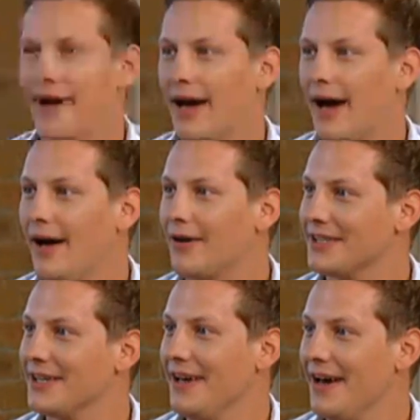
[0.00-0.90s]
pretty
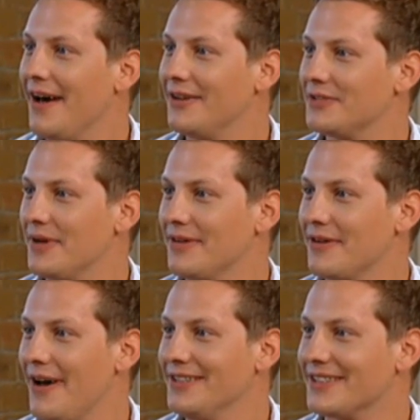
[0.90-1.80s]
chaotic, yeah, Yeah. It's
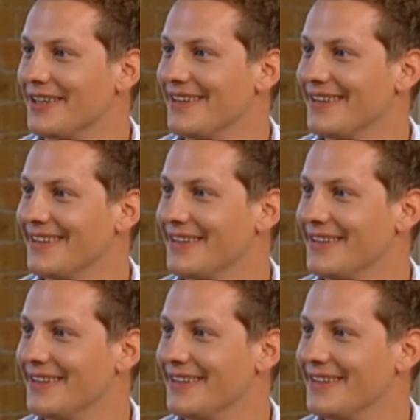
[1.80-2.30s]
been crazy.